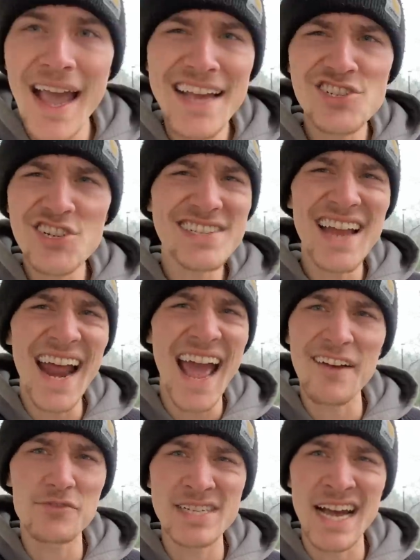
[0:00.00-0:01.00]
It's just not
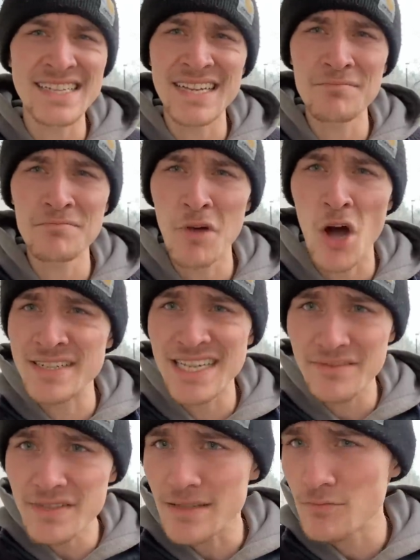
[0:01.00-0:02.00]
advertising on
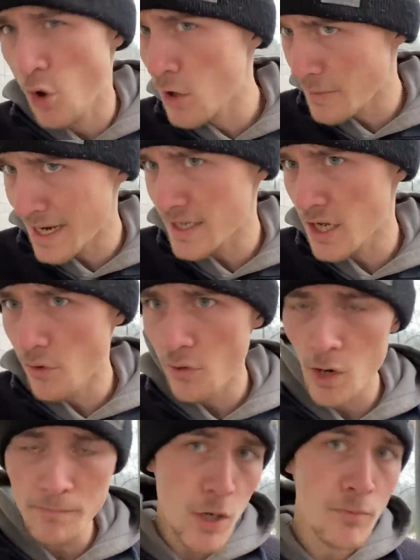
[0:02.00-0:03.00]
TV or radio
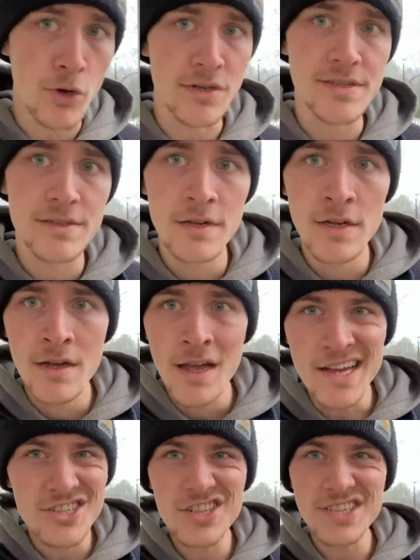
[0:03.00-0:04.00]
or billboards.
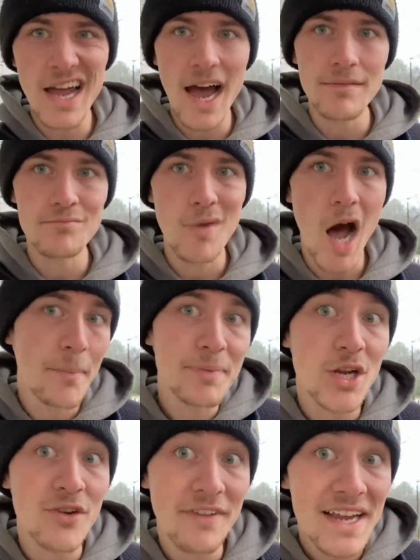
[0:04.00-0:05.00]
It's just not
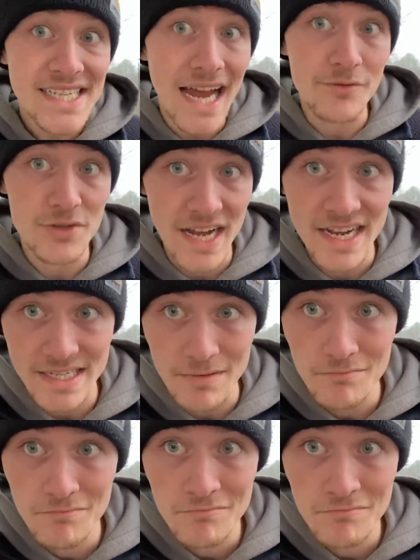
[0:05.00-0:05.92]
up-in-your-face advertising.